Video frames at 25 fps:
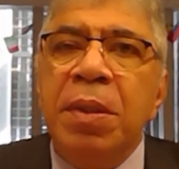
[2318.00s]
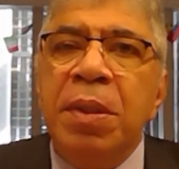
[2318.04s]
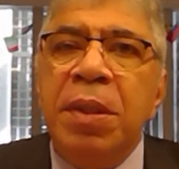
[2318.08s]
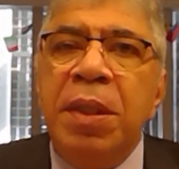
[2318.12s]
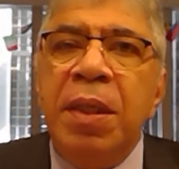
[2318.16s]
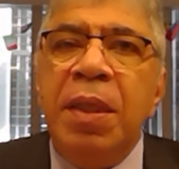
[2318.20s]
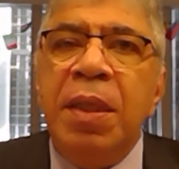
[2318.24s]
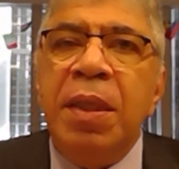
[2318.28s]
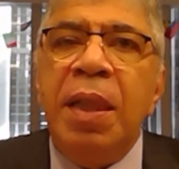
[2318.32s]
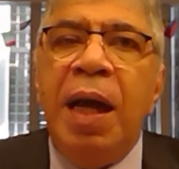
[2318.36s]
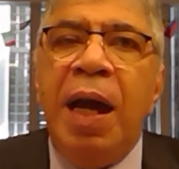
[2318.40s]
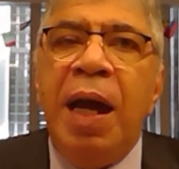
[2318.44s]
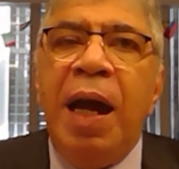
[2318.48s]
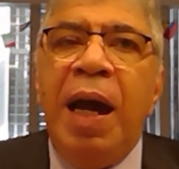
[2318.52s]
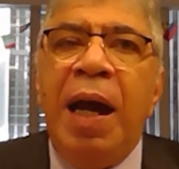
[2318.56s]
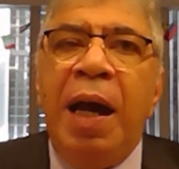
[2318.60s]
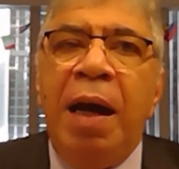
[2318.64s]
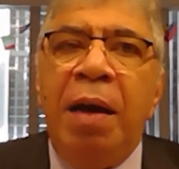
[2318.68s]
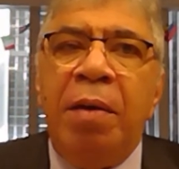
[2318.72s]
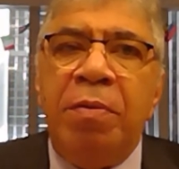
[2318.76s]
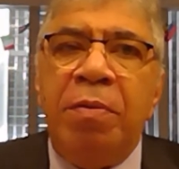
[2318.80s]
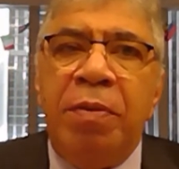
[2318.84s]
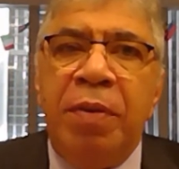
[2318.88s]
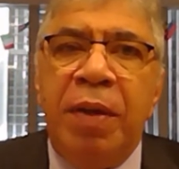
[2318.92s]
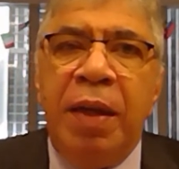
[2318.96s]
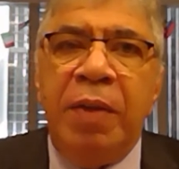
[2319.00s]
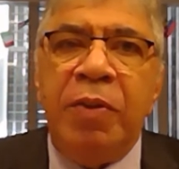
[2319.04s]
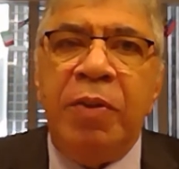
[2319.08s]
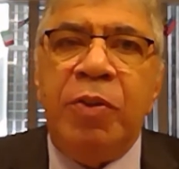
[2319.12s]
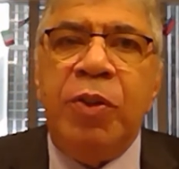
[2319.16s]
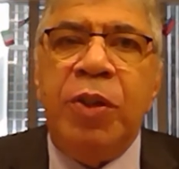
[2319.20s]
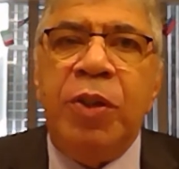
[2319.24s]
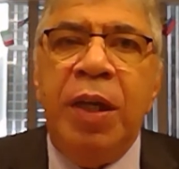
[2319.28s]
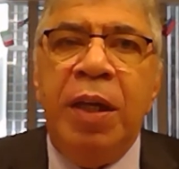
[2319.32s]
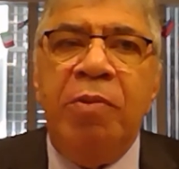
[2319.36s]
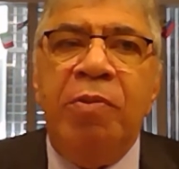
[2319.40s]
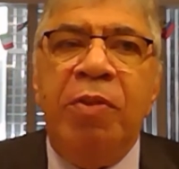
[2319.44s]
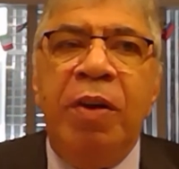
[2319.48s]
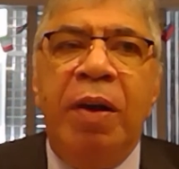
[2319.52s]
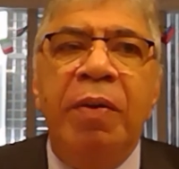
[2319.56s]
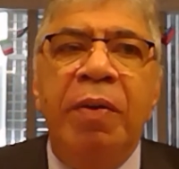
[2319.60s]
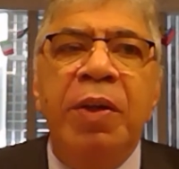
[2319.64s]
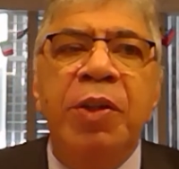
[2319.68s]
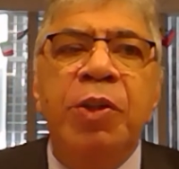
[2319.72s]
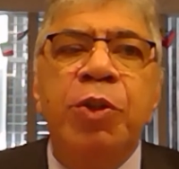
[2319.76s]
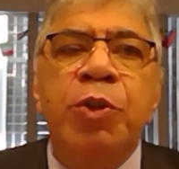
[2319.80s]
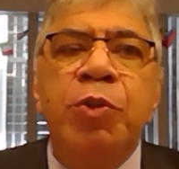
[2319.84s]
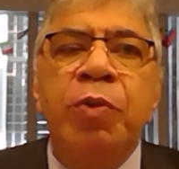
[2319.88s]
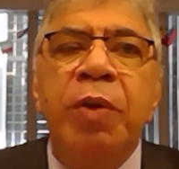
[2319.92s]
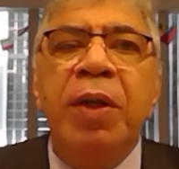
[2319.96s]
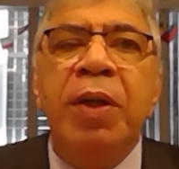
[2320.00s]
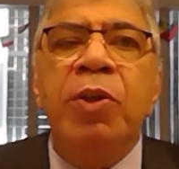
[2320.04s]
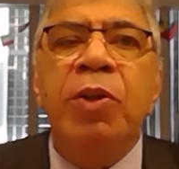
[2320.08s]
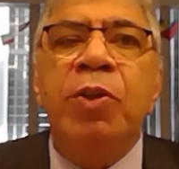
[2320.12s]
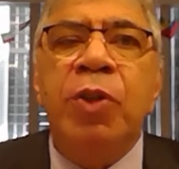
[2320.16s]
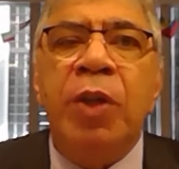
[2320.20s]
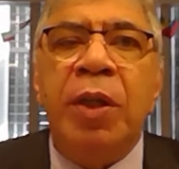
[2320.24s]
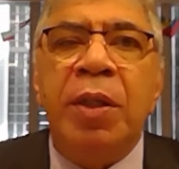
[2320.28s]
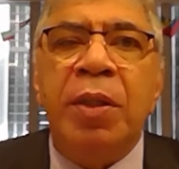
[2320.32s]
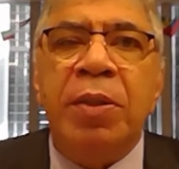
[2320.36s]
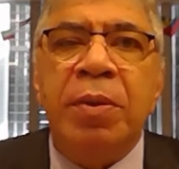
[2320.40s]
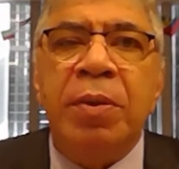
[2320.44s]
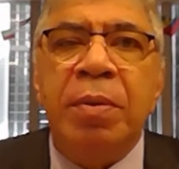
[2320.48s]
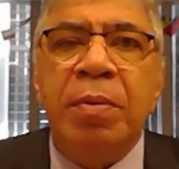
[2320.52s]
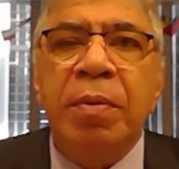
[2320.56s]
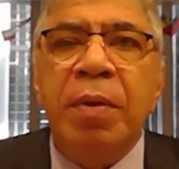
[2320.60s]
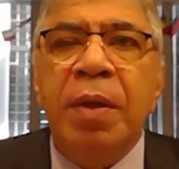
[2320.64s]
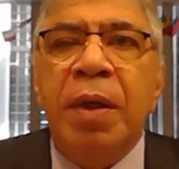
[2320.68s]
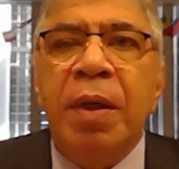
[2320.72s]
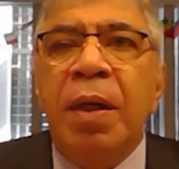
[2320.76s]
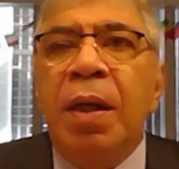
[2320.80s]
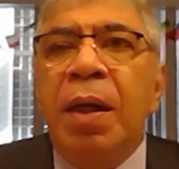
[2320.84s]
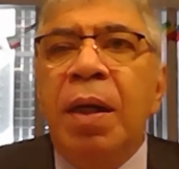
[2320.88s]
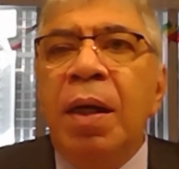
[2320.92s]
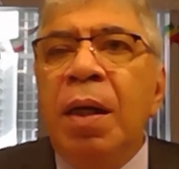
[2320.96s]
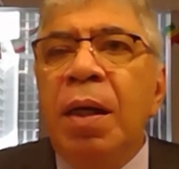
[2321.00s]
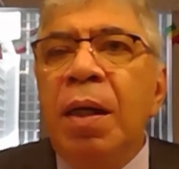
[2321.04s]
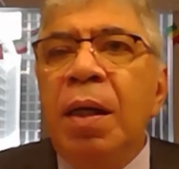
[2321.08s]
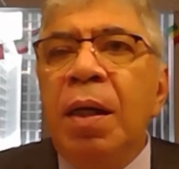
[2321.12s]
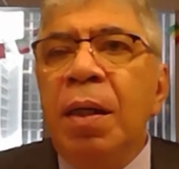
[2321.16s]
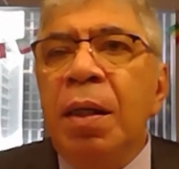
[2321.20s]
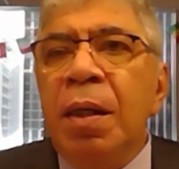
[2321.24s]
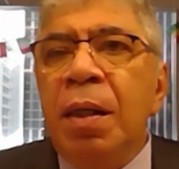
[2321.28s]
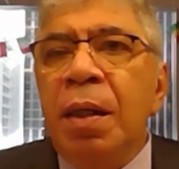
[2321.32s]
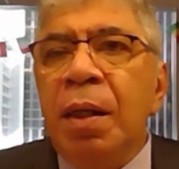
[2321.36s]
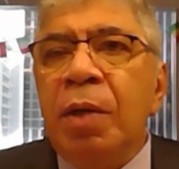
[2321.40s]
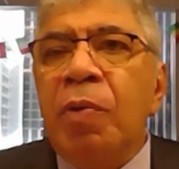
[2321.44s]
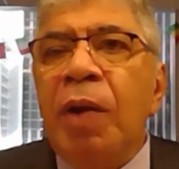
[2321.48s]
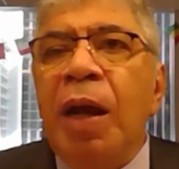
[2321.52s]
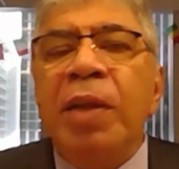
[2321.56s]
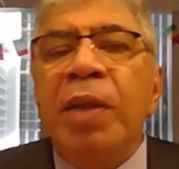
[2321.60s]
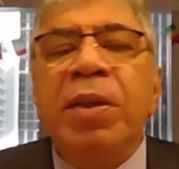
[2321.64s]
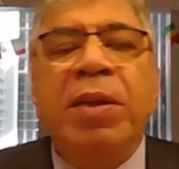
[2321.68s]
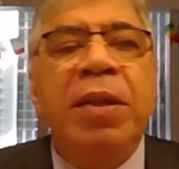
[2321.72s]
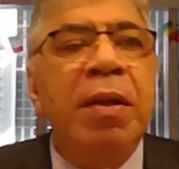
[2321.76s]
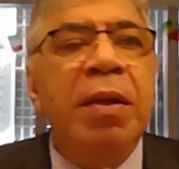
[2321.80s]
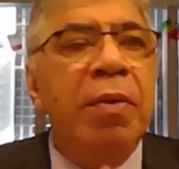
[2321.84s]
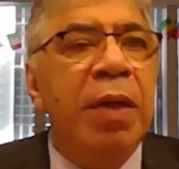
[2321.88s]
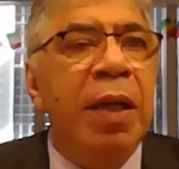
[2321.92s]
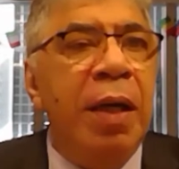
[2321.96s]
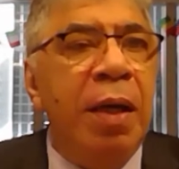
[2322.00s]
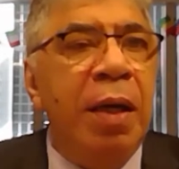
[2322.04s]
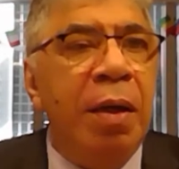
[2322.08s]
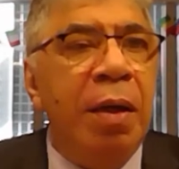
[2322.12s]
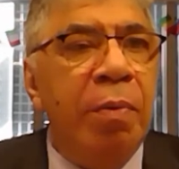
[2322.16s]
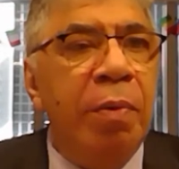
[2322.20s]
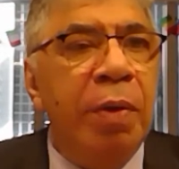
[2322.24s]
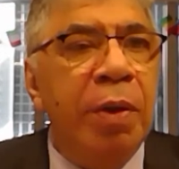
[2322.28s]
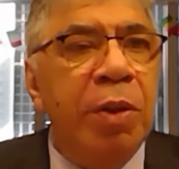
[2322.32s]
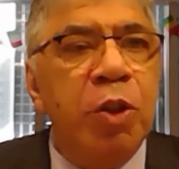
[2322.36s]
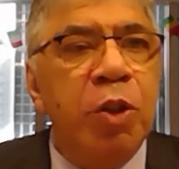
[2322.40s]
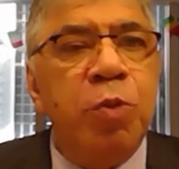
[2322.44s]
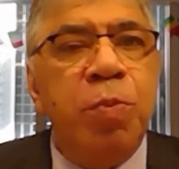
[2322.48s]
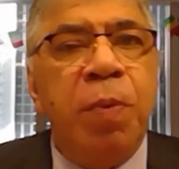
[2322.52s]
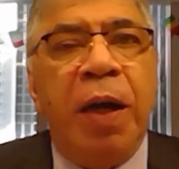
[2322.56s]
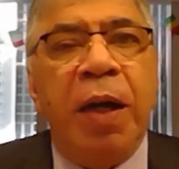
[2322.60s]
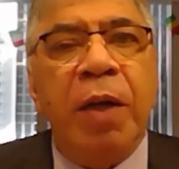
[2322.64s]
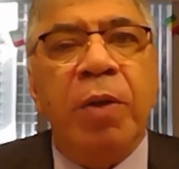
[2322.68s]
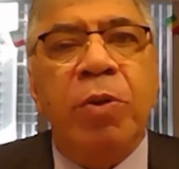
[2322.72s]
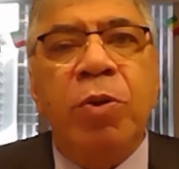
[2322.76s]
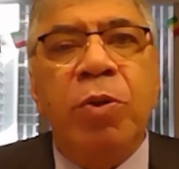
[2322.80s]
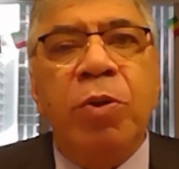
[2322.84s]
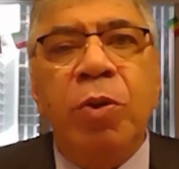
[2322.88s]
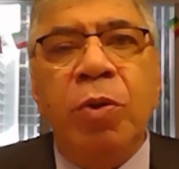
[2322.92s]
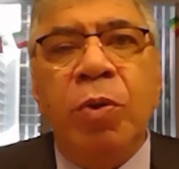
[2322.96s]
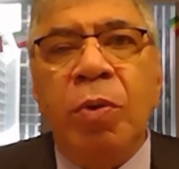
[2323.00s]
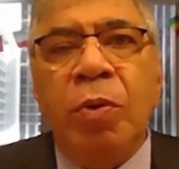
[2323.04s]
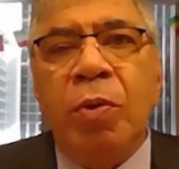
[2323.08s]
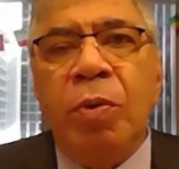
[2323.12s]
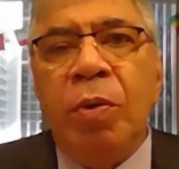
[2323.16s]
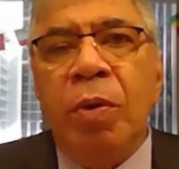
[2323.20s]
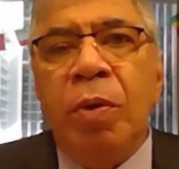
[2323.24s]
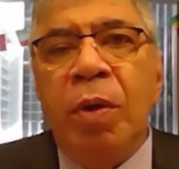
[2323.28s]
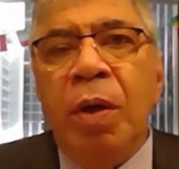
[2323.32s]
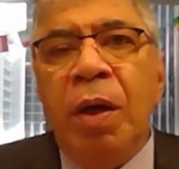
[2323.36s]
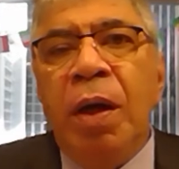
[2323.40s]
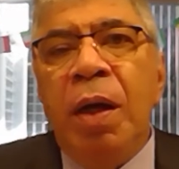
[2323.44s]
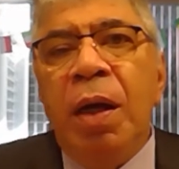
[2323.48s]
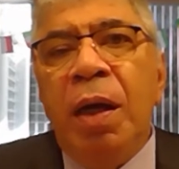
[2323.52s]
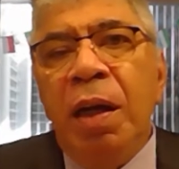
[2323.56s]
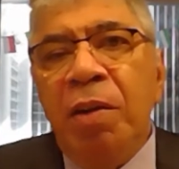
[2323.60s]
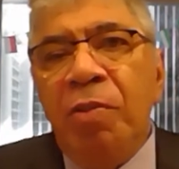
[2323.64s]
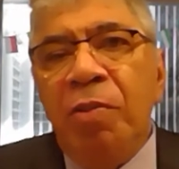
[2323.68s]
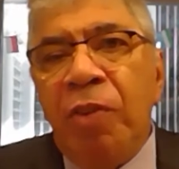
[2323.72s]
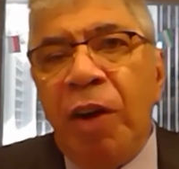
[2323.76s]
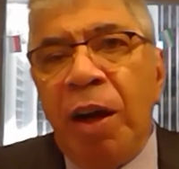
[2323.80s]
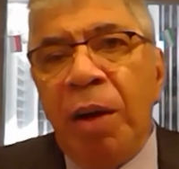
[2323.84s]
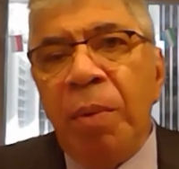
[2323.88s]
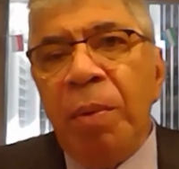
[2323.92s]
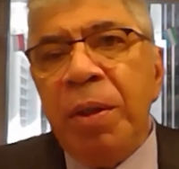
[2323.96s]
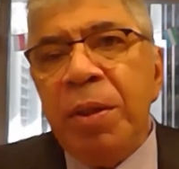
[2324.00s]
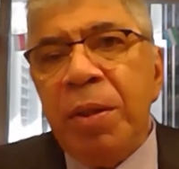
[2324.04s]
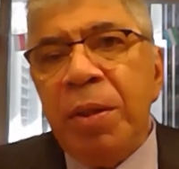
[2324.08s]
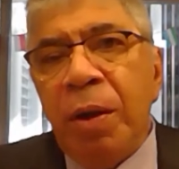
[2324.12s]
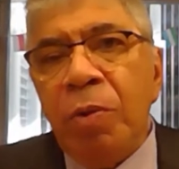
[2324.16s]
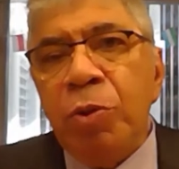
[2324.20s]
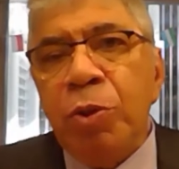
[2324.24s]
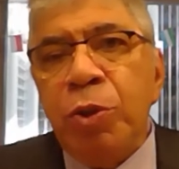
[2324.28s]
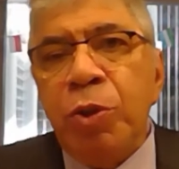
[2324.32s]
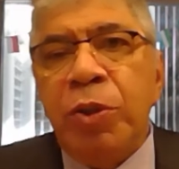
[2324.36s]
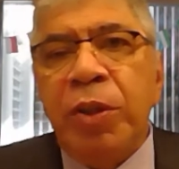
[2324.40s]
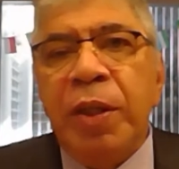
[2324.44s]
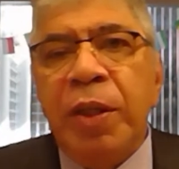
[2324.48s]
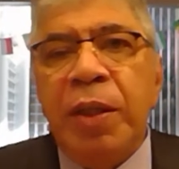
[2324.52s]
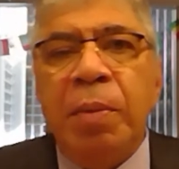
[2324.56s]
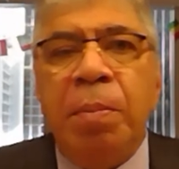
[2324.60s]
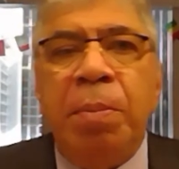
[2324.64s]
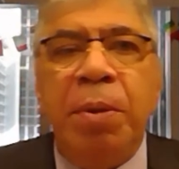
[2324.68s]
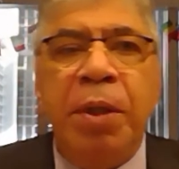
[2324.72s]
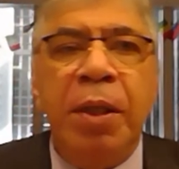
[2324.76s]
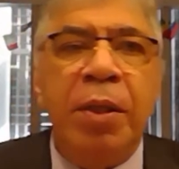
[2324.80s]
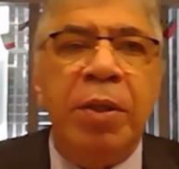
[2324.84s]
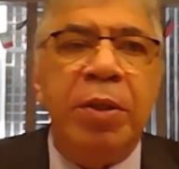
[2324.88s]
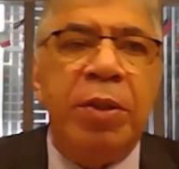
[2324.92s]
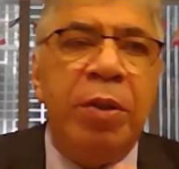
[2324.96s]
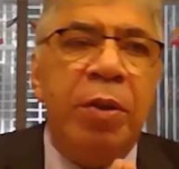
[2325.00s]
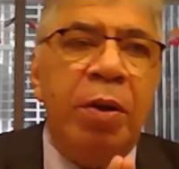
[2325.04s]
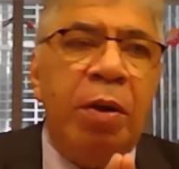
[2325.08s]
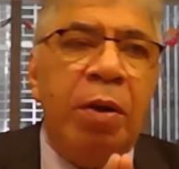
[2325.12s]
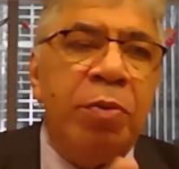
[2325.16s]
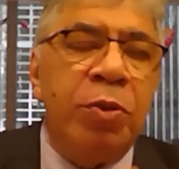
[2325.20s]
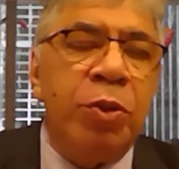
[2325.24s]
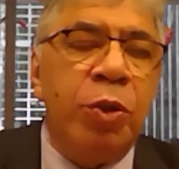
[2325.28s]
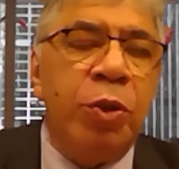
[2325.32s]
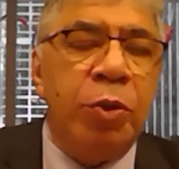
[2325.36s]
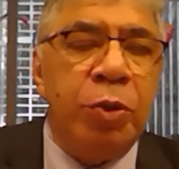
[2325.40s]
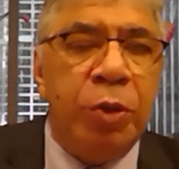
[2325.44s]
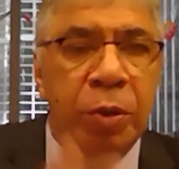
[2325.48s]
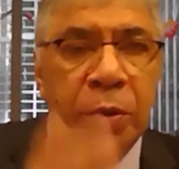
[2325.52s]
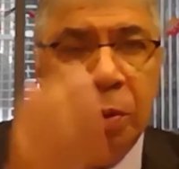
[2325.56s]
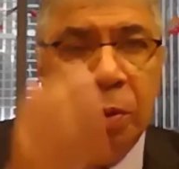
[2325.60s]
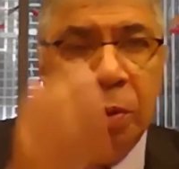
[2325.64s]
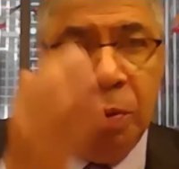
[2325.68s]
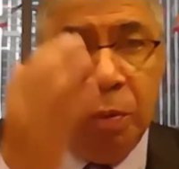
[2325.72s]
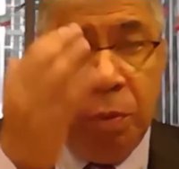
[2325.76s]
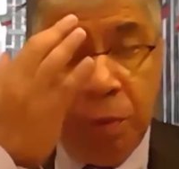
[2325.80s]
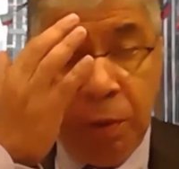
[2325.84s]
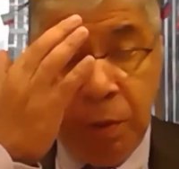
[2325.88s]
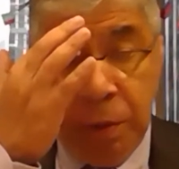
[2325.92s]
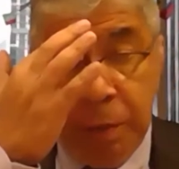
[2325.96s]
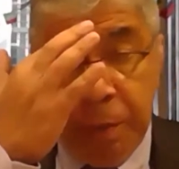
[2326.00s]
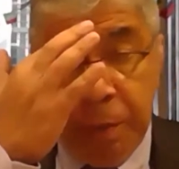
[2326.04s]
didn't have, let's say, very stringent criteria with respect to environmental sustainability, of social